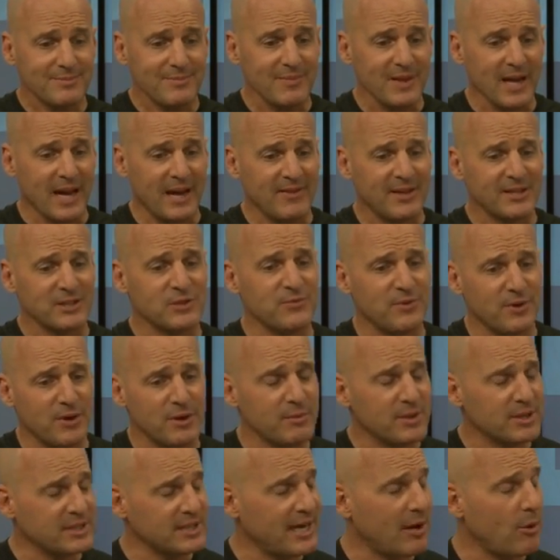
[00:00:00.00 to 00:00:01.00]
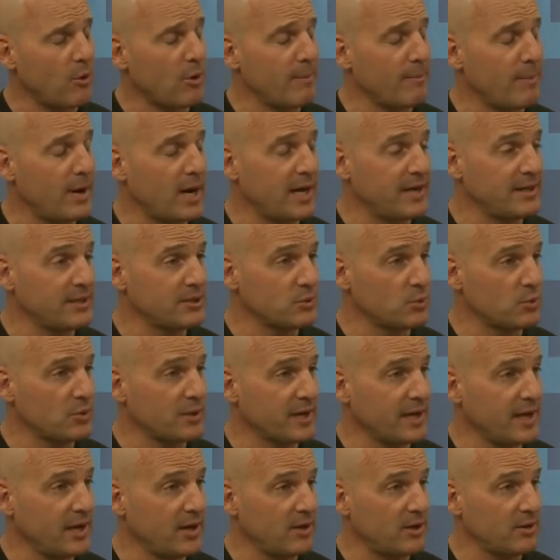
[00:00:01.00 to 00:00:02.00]
And that's very much how our mind is
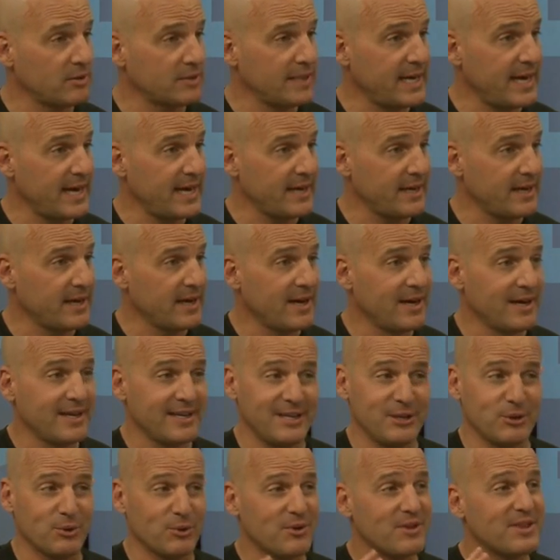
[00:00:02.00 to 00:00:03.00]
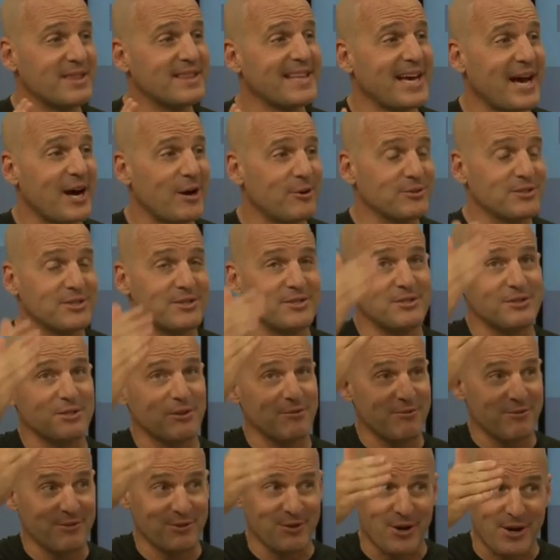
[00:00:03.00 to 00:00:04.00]
working all day. Thousands of
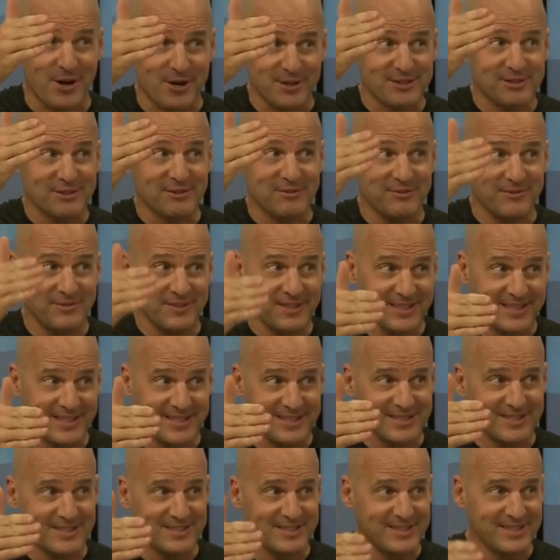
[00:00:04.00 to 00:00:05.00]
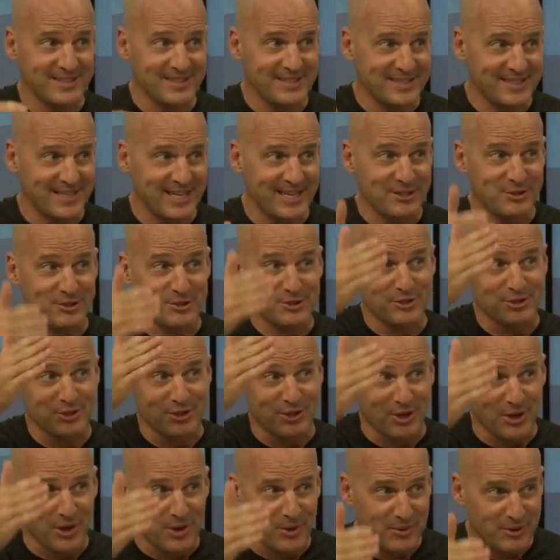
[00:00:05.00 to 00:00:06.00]
thoughts, feelings, and sensations
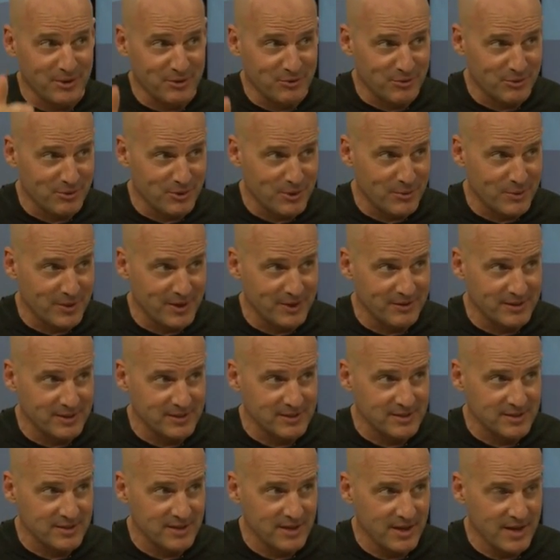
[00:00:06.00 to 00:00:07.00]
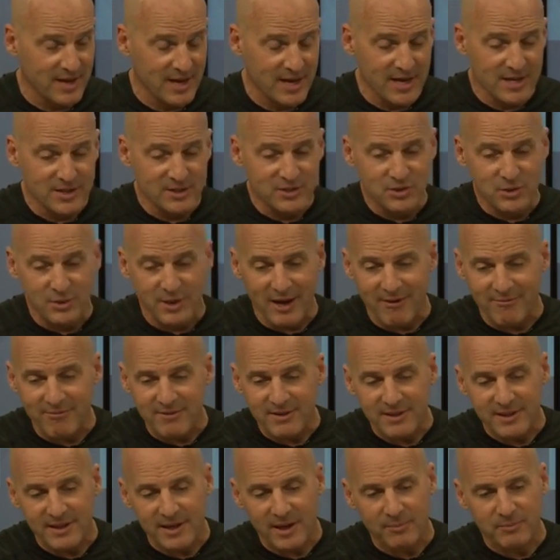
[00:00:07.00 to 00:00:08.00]
going through our awareness. So
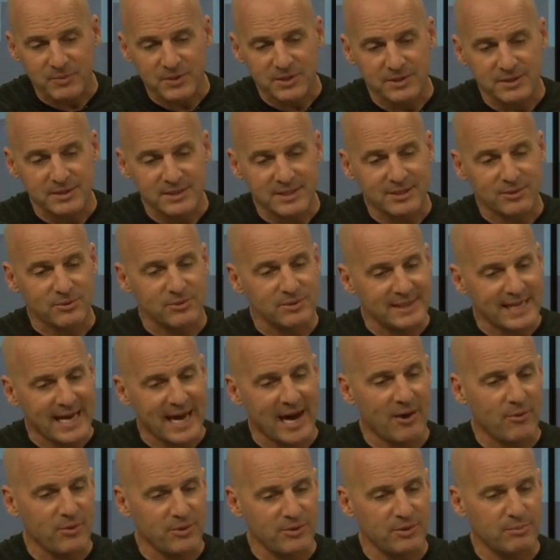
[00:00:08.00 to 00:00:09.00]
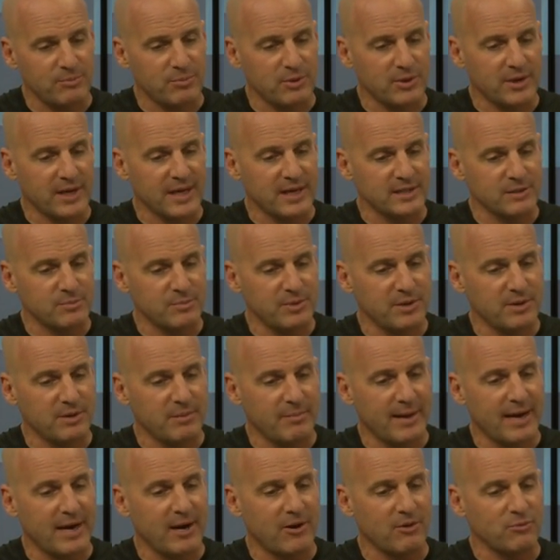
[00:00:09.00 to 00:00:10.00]
everything up to until now in the book has been
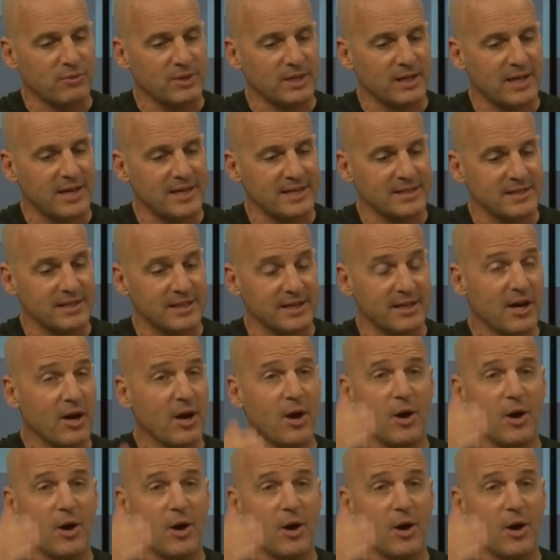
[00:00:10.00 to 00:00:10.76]
about realizing